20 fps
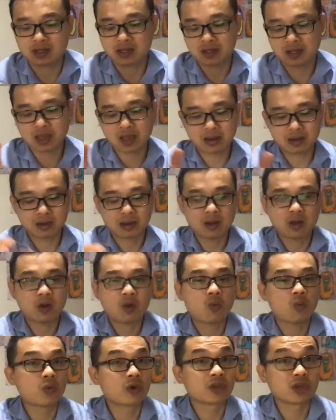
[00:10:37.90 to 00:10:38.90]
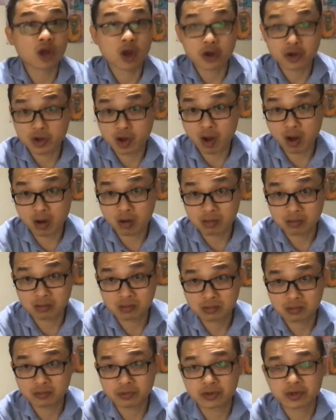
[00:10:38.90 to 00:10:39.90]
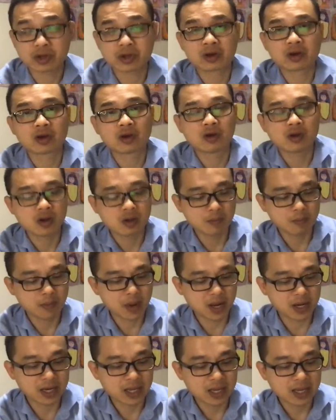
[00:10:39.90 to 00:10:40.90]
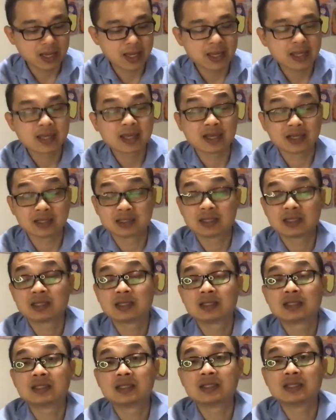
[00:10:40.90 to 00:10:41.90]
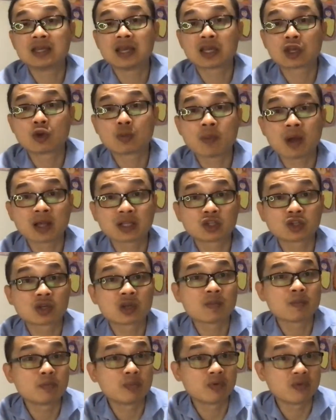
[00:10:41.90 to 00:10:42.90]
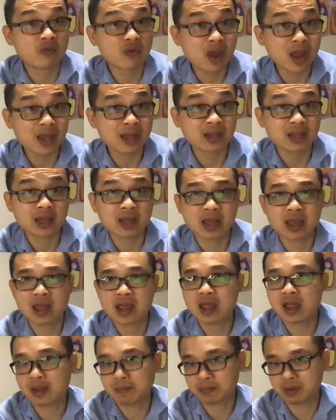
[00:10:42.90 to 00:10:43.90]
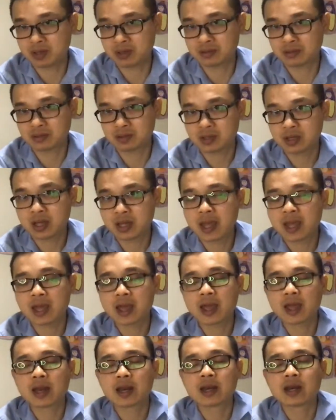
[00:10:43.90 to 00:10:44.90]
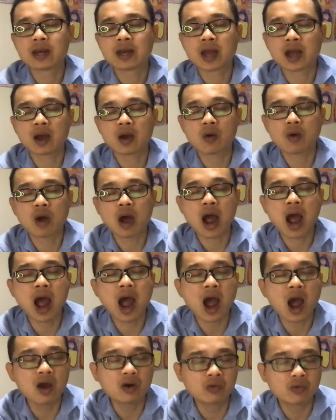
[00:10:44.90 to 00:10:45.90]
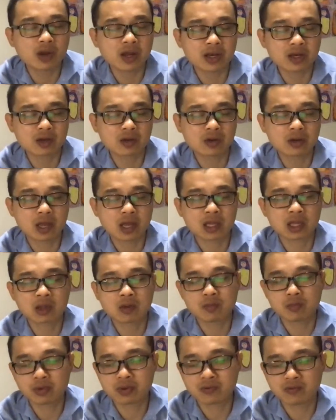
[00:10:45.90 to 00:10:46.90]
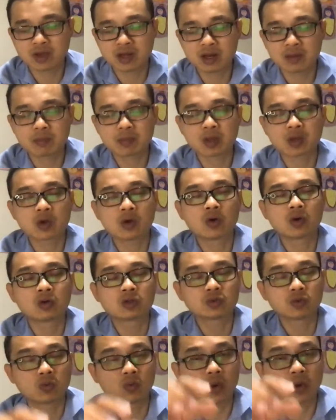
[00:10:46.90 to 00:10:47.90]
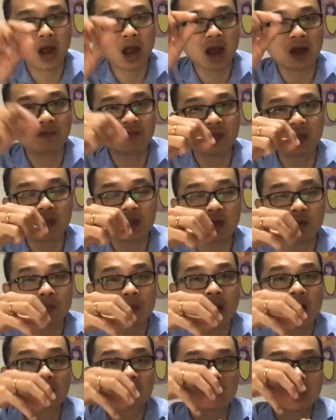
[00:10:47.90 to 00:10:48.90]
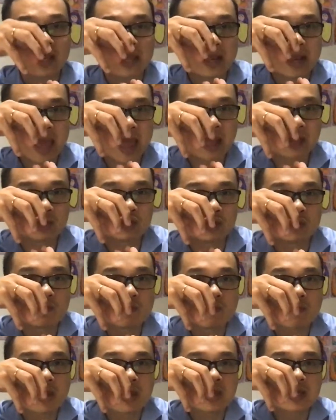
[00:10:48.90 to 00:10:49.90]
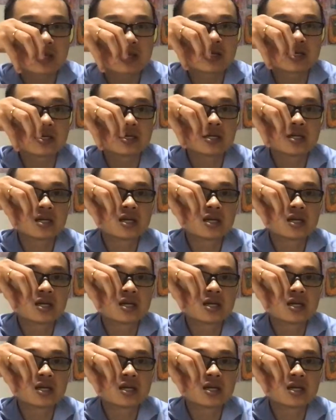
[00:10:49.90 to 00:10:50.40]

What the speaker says: that we don't know. We don't know. But yes, JIYI acupuncture can prevent that happen. Now, how do I know that it can prevent it? Because after acupuncture, it actually make her